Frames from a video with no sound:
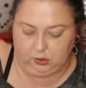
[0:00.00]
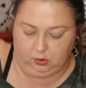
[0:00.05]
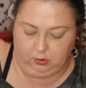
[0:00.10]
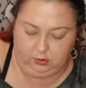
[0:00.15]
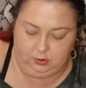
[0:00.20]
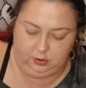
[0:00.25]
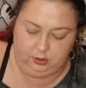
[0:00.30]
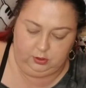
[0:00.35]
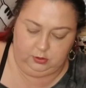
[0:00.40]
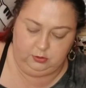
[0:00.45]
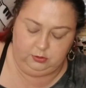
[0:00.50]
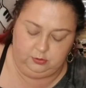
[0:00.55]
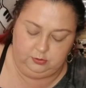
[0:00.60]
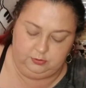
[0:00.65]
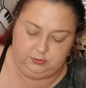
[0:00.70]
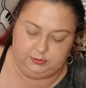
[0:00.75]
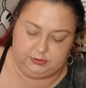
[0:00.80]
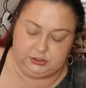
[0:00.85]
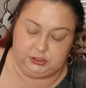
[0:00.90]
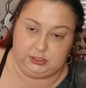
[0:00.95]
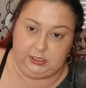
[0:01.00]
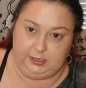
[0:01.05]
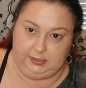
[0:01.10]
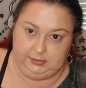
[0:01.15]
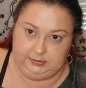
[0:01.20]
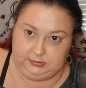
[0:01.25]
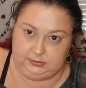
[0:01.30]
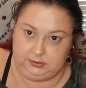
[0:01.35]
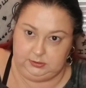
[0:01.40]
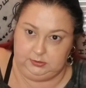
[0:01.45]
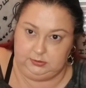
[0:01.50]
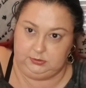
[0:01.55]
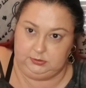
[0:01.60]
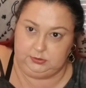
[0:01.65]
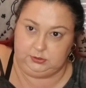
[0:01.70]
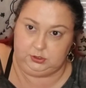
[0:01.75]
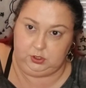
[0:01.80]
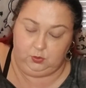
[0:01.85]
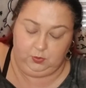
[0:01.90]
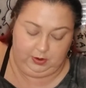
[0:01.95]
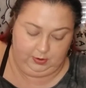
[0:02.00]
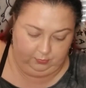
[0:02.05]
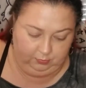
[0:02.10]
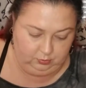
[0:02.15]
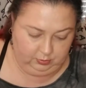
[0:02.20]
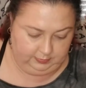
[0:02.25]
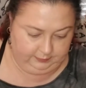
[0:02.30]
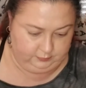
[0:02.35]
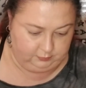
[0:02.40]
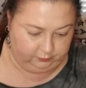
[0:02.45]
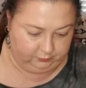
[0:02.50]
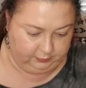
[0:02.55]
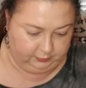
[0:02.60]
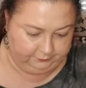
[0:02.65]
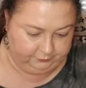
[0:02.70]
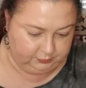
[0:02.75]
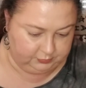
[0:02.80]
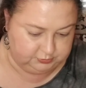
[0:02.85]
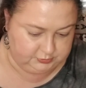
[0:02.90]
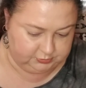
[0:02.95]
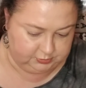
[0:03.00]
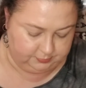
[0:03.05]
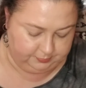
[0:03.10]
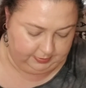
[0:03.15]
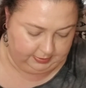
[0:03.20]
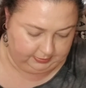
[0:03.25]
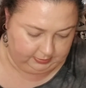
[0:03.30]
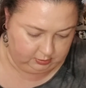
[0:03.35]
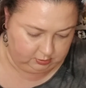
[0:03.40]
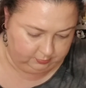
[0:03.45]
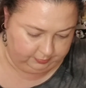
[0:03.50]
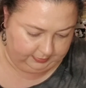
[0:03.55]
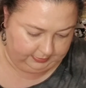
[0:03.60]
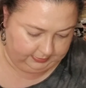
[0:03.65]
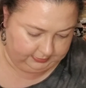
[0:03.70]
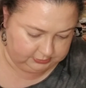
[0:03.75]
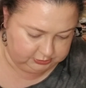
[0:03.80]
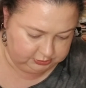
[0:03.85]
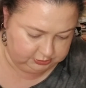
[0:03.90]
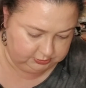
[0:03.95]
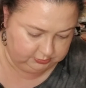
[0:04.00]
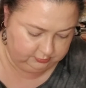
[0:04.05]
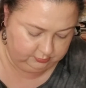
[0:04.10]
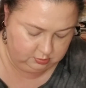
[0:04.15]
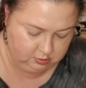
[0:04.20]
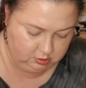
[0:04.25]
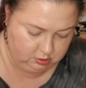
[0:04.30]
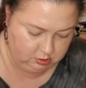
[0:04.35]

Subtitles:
aren't under the shades. So I will have to reference the back of the packaging.